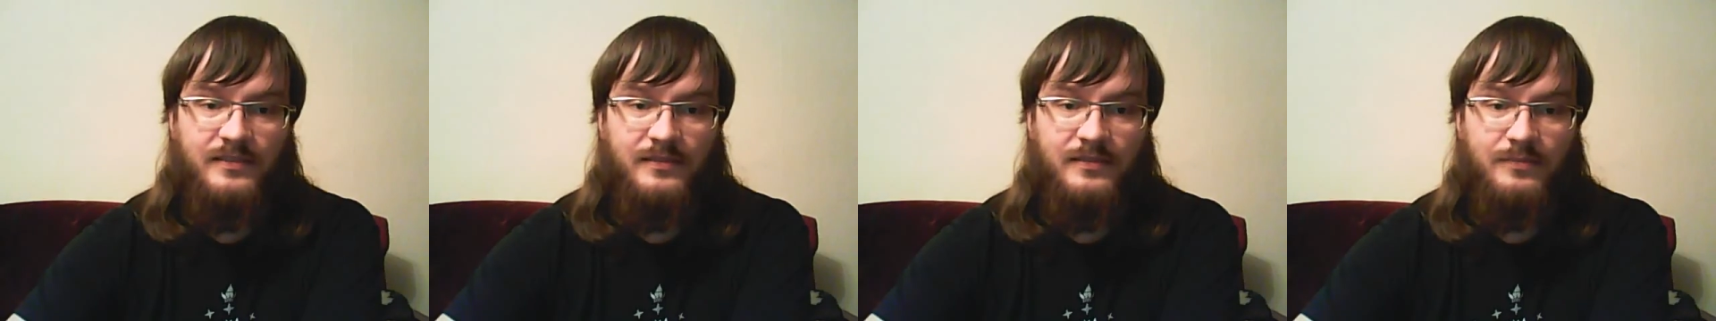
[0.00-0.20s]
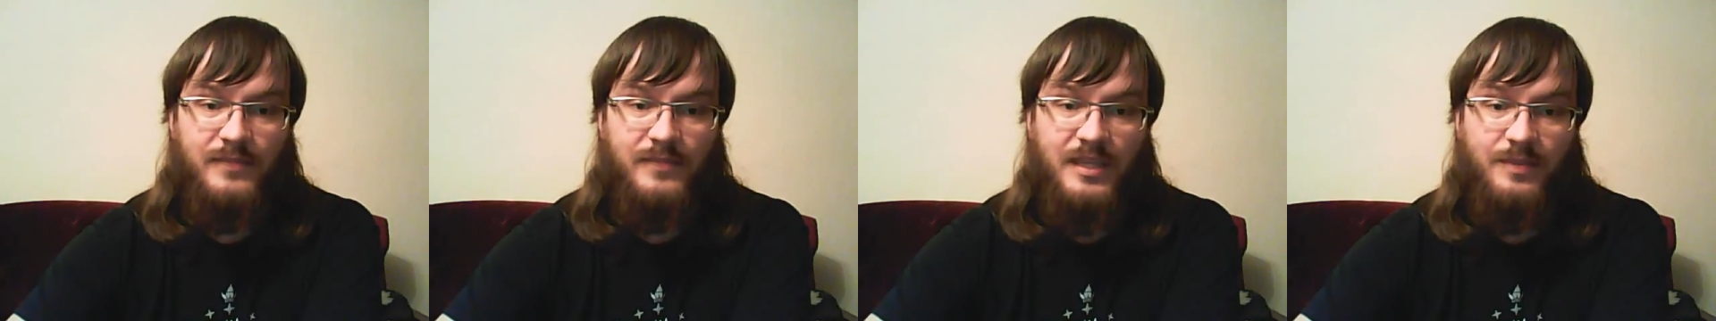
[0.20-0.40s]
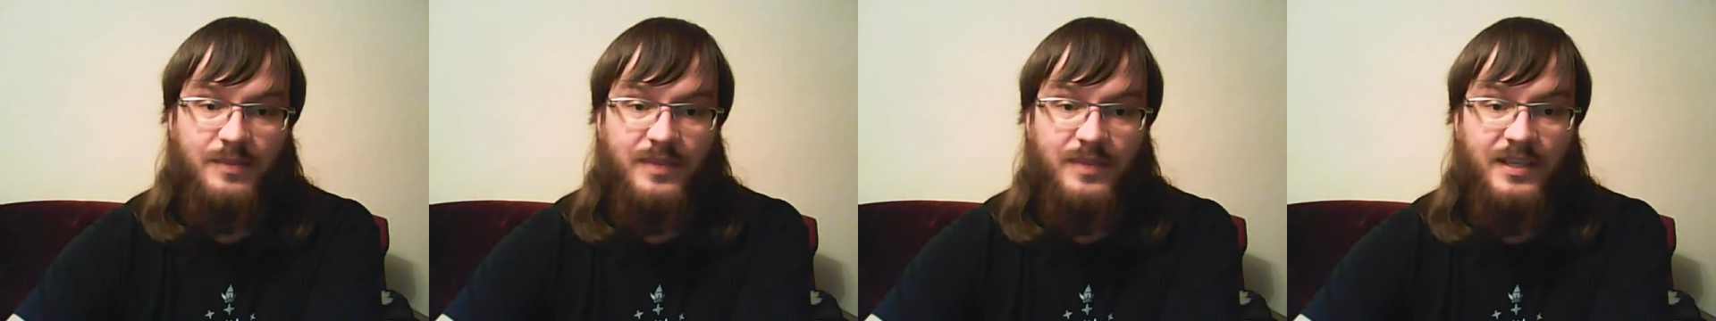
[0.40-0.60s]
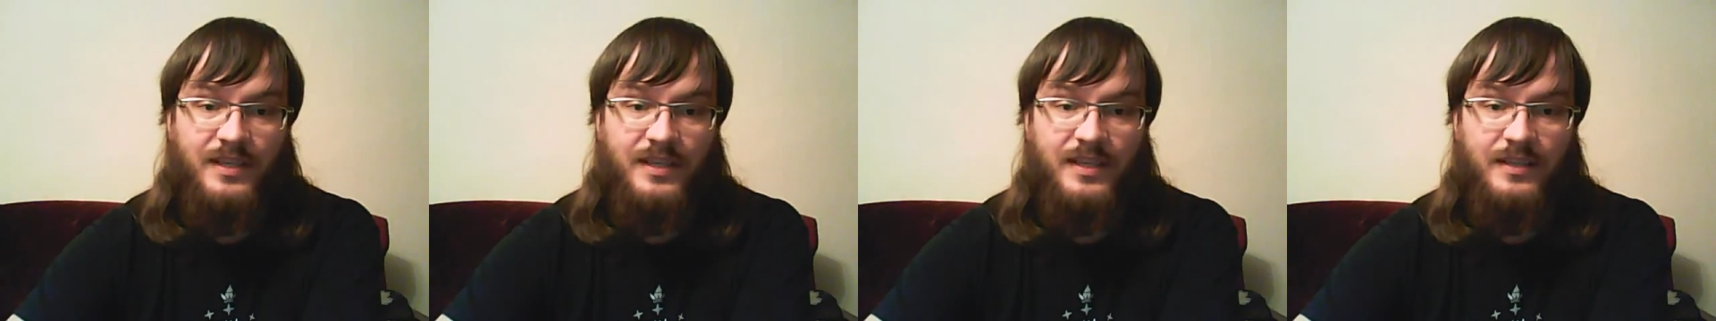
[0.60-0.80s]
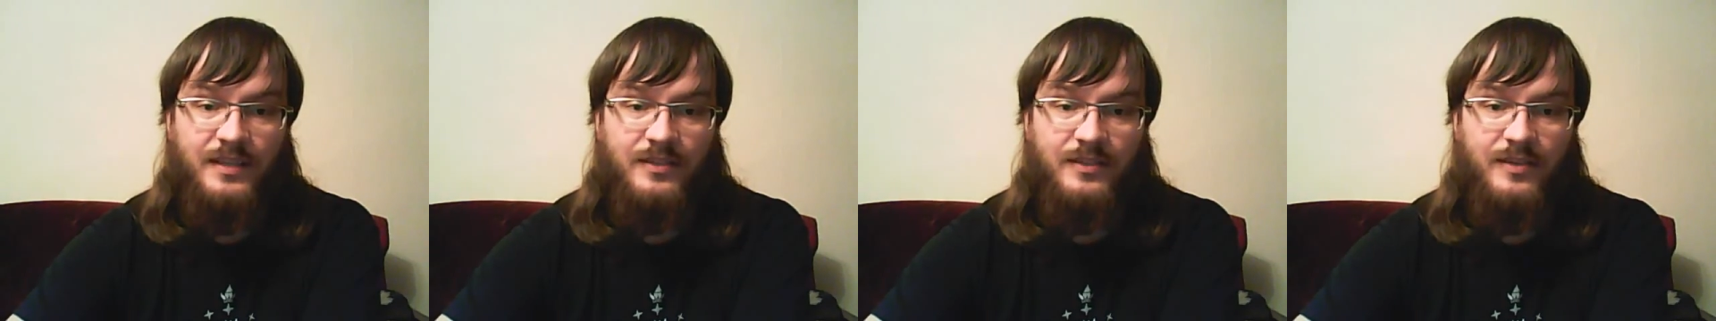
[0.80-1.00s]
Maybe he
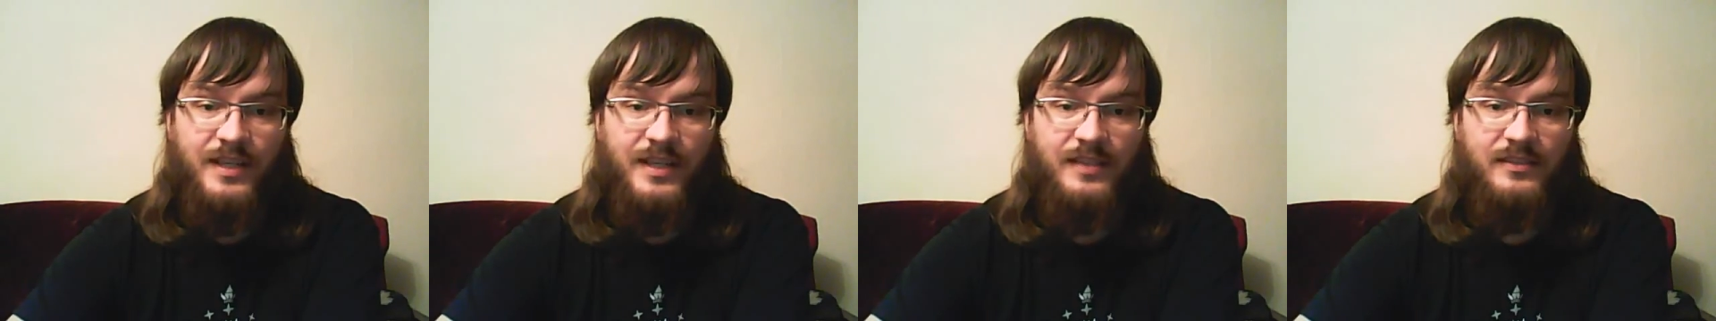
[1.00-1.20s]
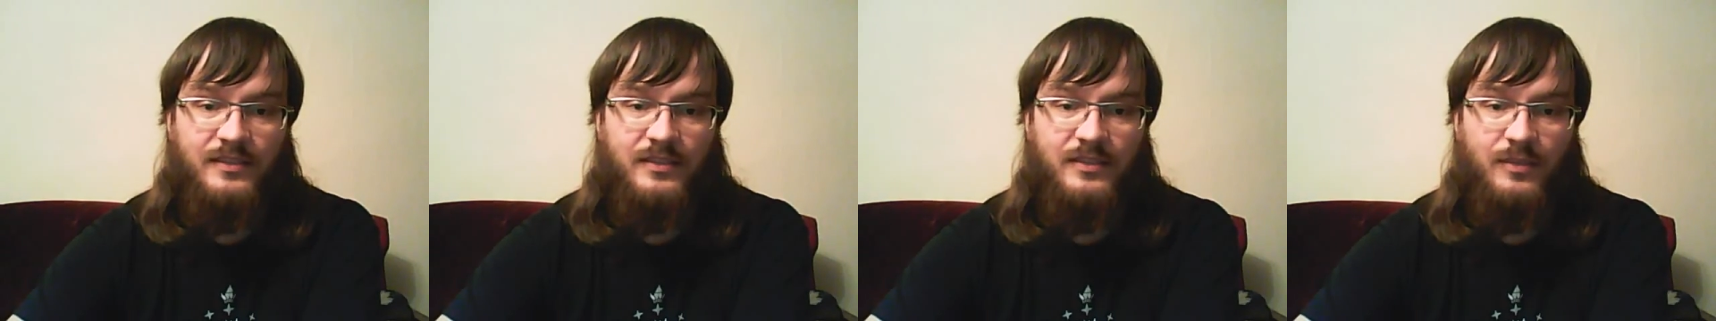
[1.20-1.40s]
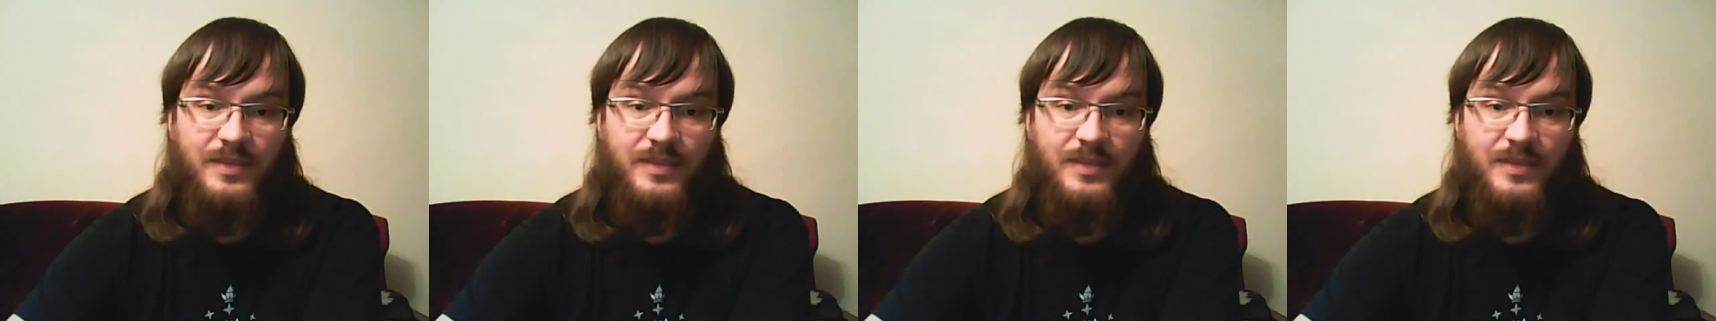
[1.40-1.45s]
can create some